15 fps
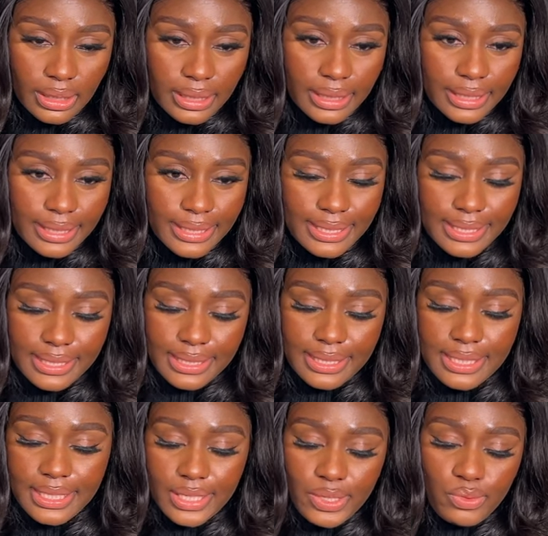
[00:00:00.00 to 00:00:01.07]
let's
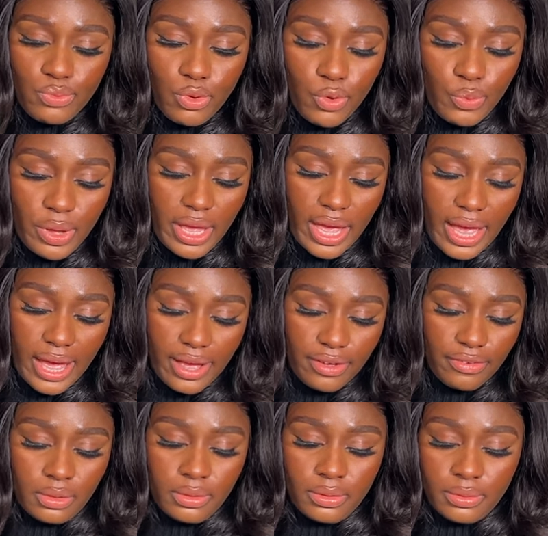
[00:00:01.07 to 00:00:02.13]
see what we have.
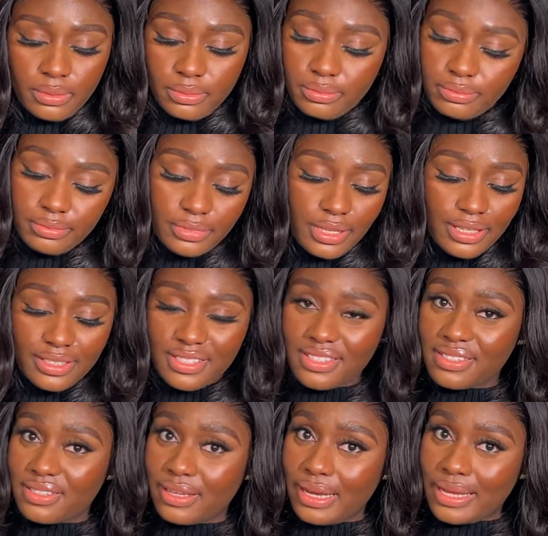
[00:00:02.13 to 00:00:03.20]
Hmm, and this is
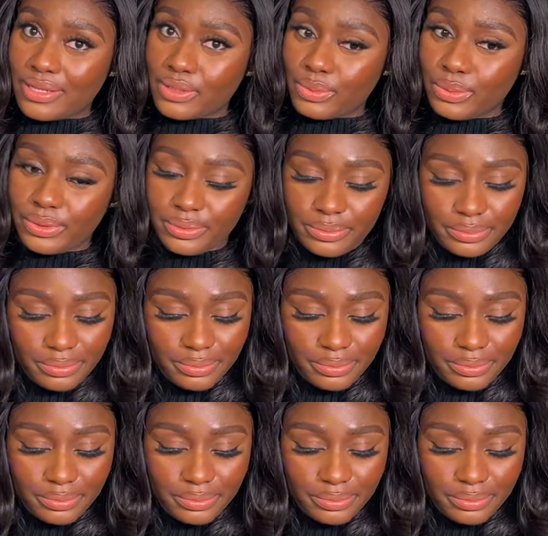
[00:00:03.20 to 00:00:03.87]
the last one.